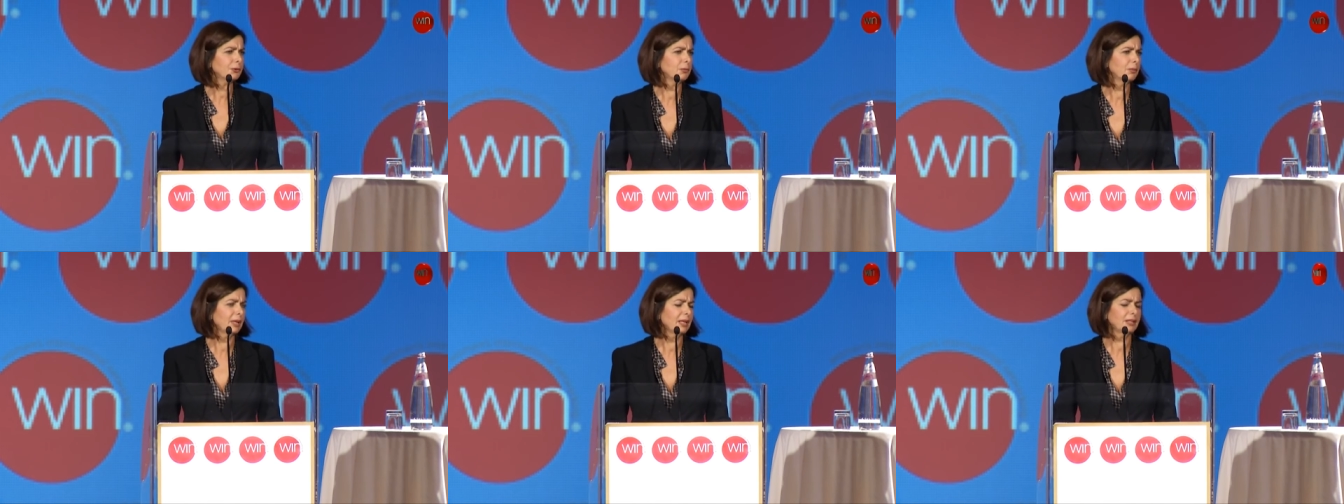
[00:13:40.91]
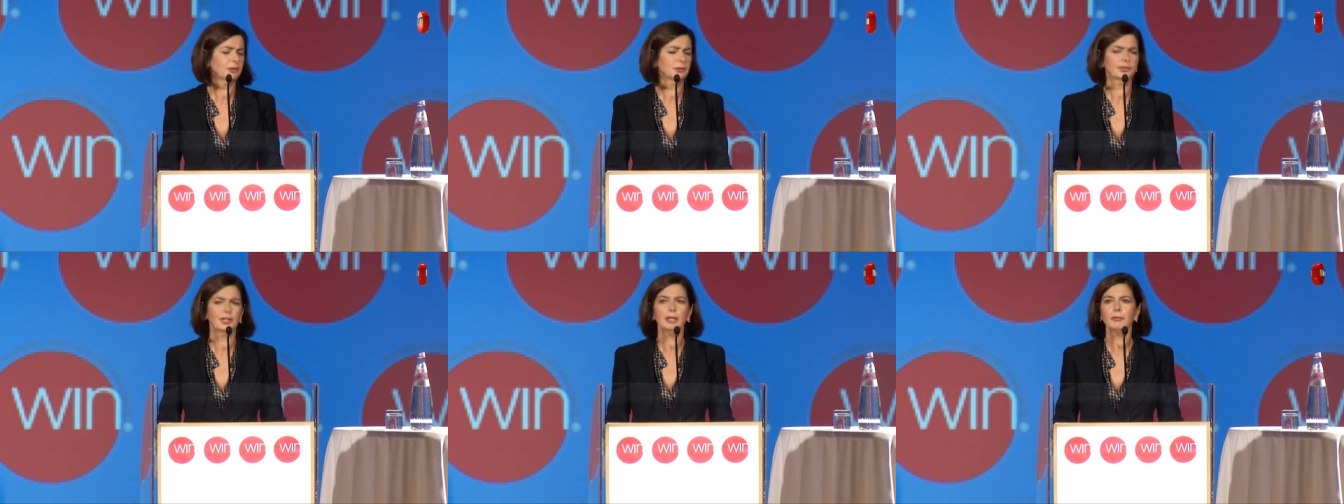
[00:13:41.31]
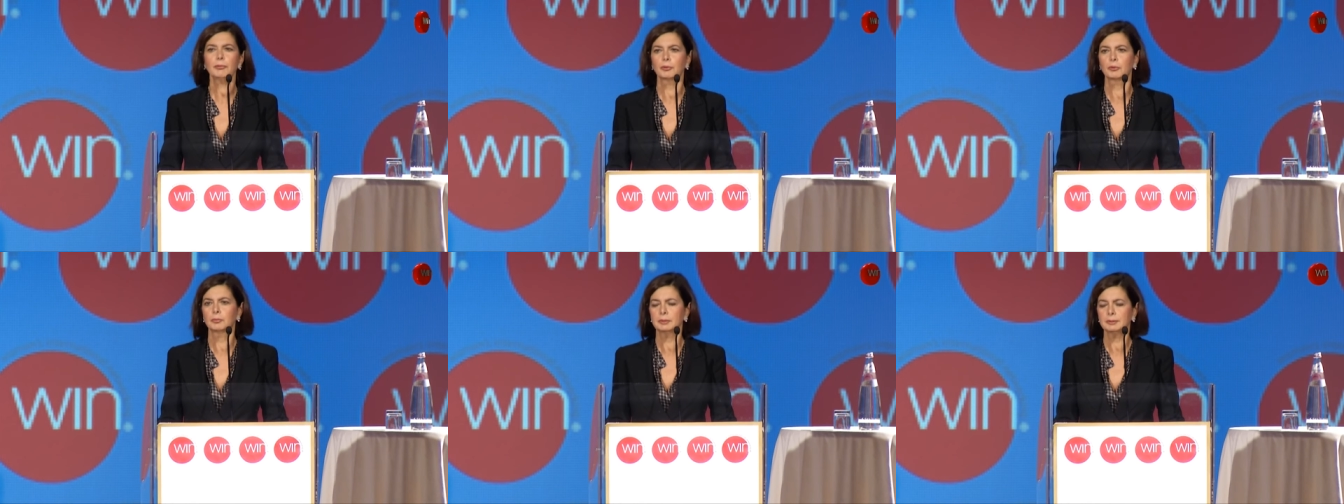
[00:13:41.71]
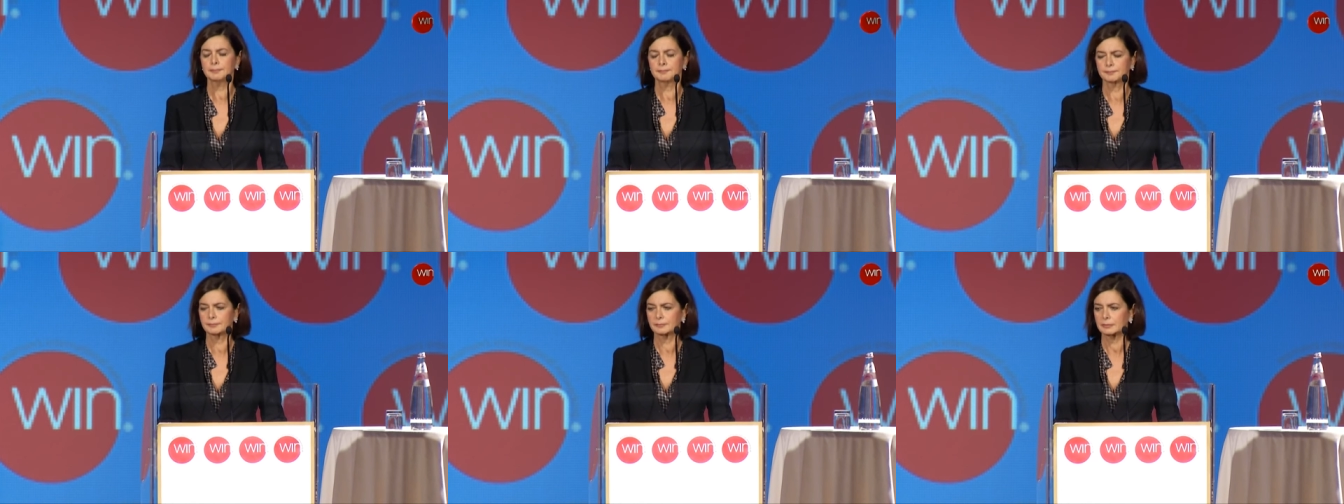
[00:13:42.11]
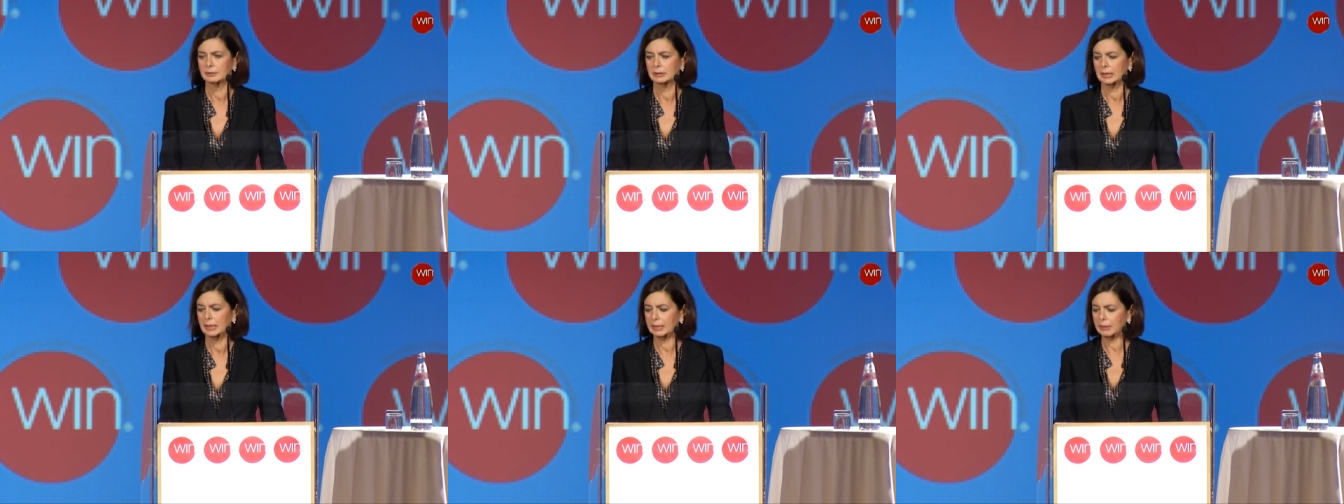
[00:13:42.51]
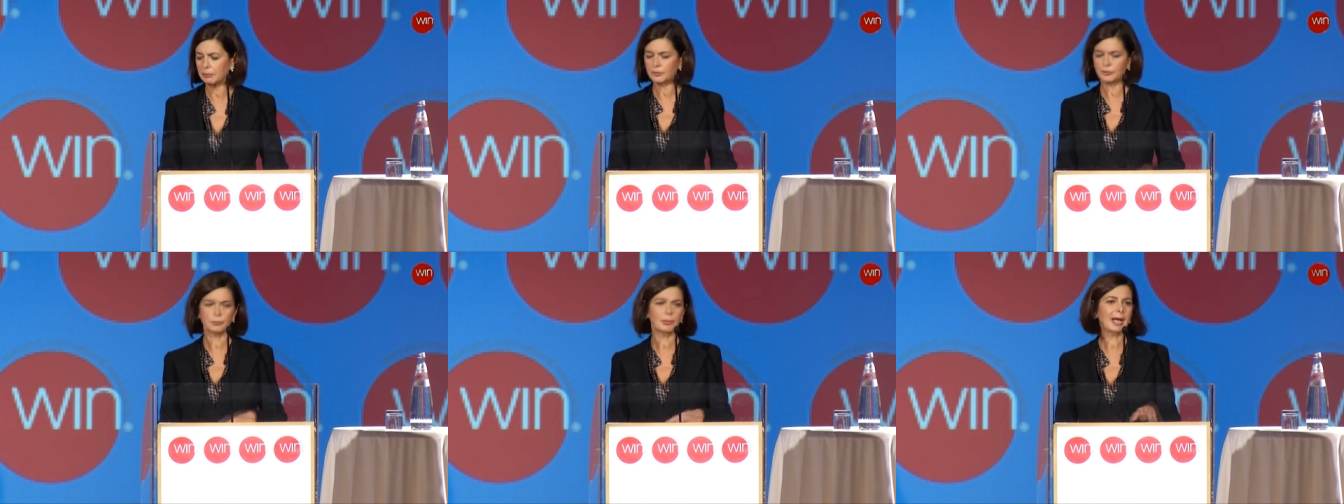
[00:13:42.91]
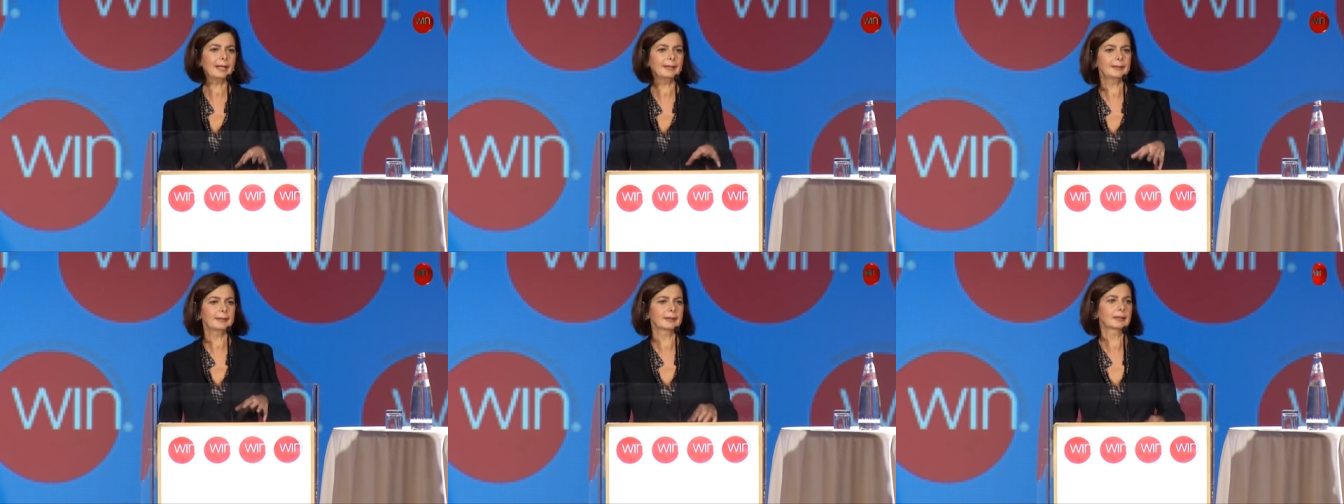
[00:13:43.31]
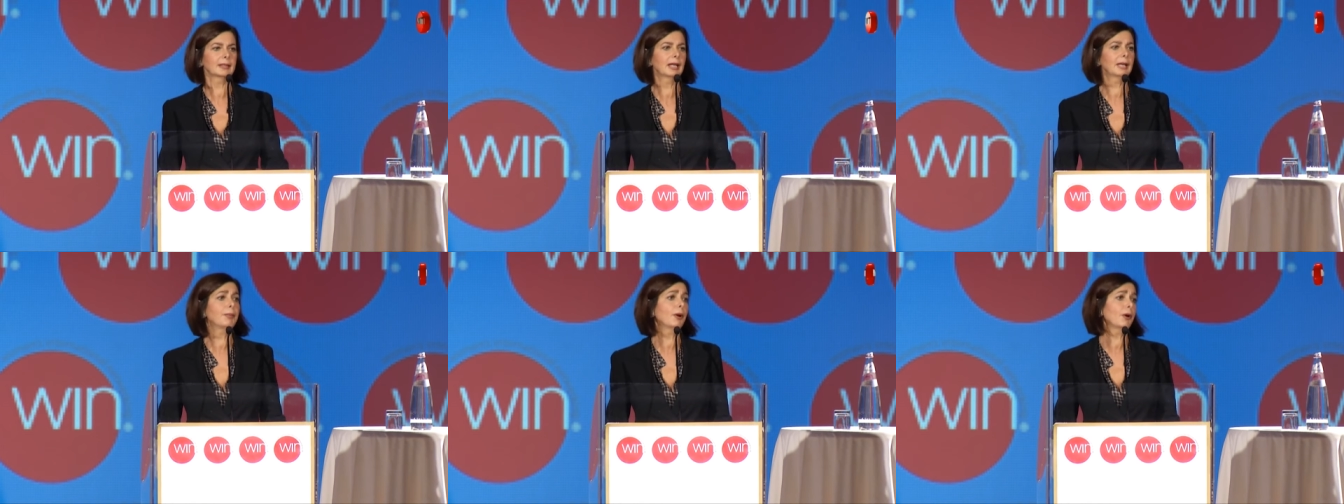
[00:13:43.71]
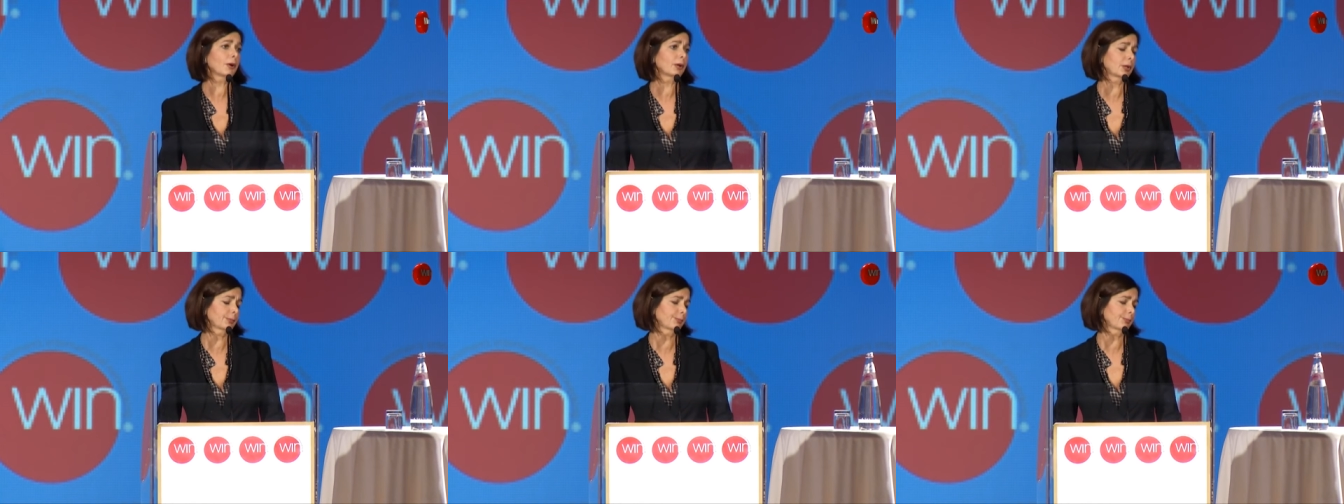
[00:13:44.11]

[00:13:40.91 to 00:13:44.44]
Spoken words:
to my hotel room and I was writing a blog.